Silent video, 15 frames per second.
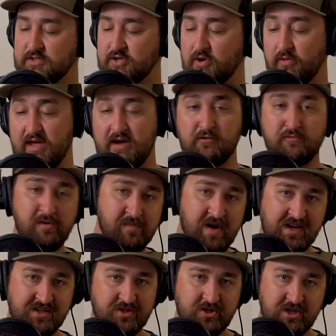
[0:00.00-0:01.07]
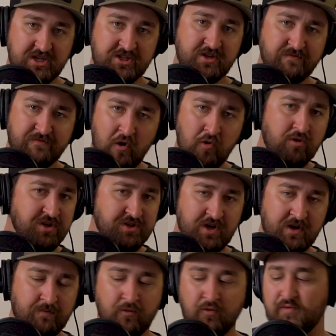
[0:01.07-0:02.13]
So that would be my suggestion. Focus
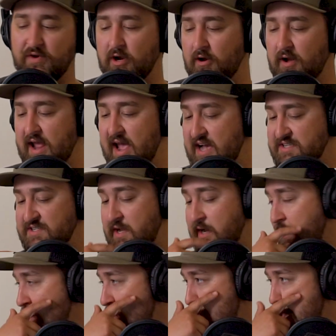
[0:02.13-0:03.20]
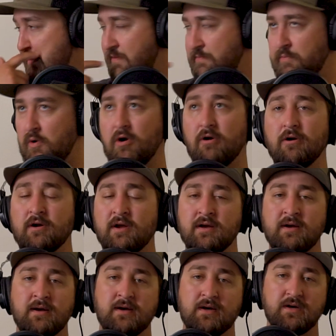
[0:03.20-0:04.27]
on improving your casting. Go out to the park.
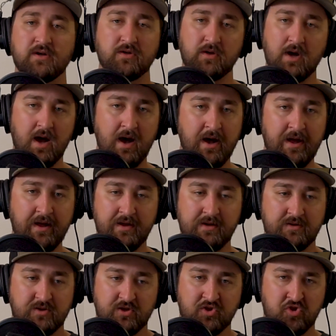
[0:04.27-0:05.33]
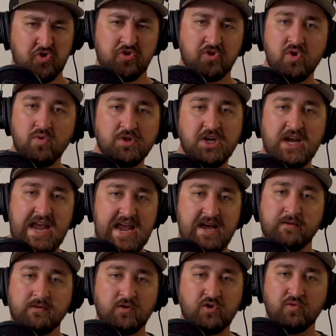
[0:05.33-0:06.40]
Uh, just do what you
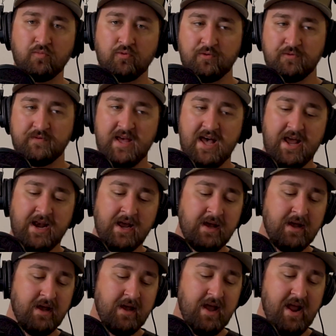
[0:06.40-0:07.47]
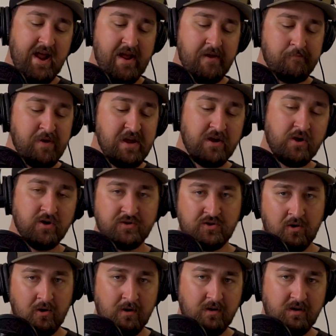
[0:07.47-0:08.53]
can to improve that. And Pete
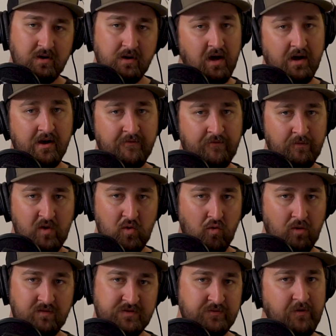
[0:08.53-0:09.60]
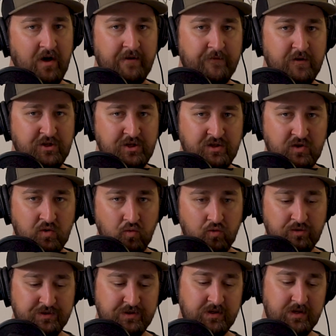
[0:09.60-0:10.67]
Kutzer uh, from the Orvis Fly Fishing
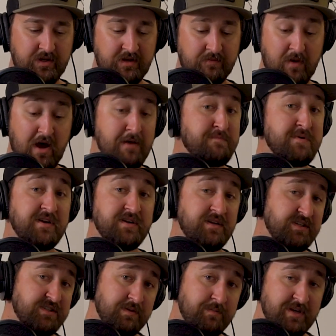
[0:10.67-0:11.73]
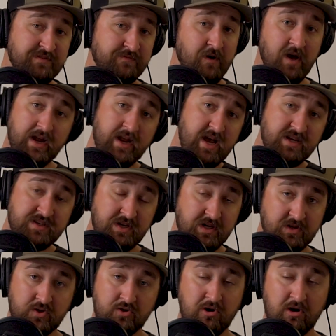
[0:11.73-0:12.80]
Schools, in my opinion, he's the best fly casting
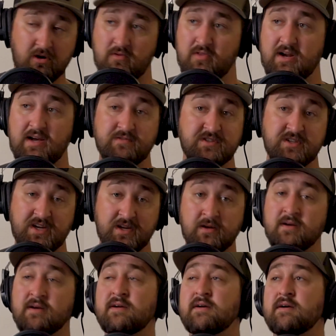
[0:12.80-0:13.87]
instructor that I've seen.